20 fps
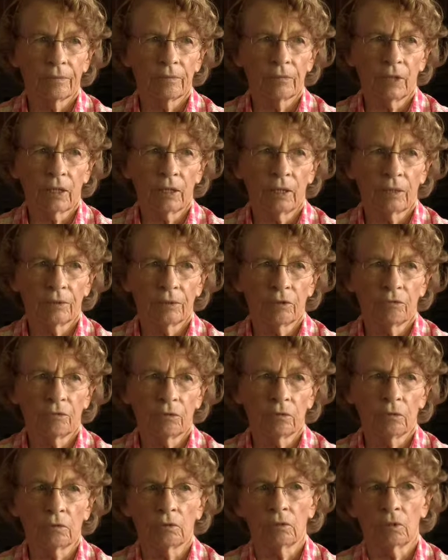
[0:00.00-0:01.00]
well, the,
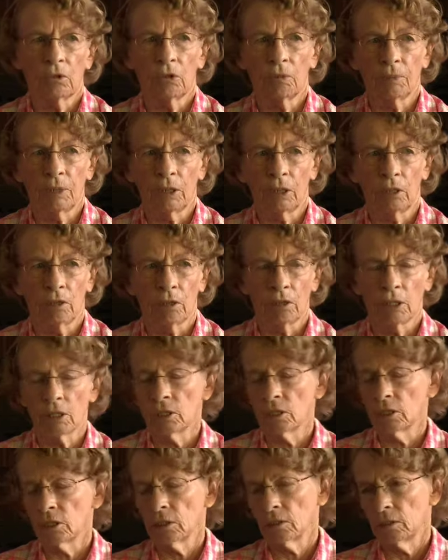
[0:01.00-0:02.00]
our
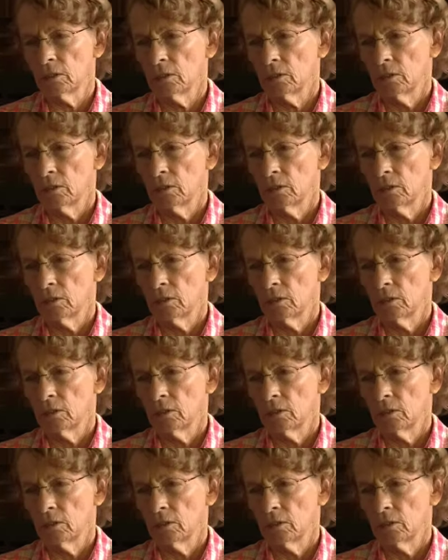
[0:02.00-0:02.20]
belongings,